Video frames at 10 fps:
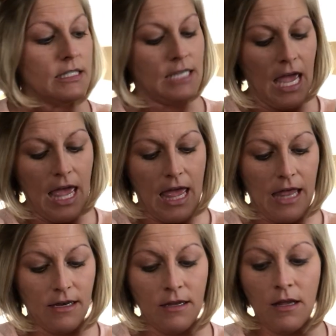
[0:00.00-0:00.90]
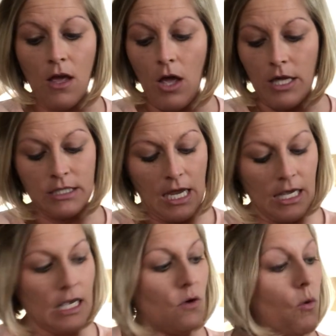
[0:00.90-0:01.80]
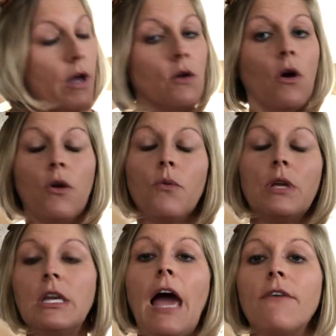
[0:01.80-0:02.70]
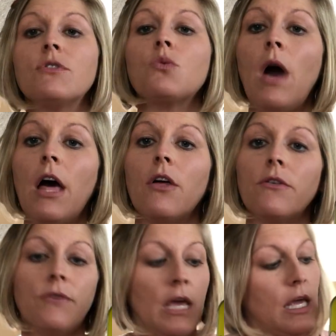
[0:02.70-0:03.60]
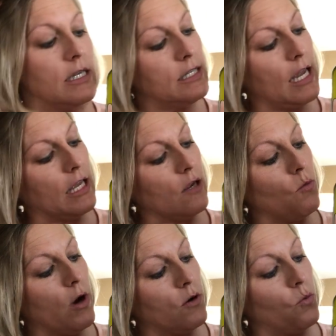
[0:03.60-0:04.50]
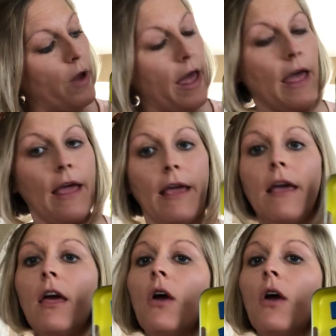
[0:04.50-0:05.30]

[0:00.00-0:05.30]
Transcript: 10 taking one, or we have 12 taking one away,